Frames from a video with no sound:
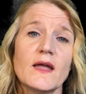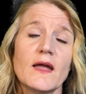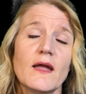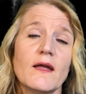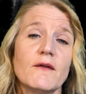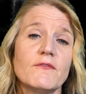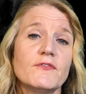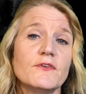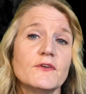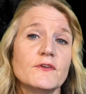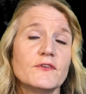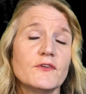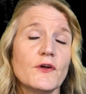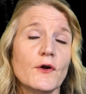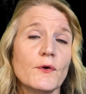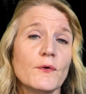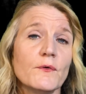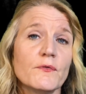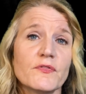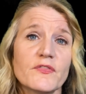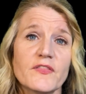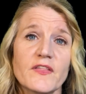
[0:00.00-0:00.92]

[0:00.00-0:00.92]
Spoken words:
If you don't,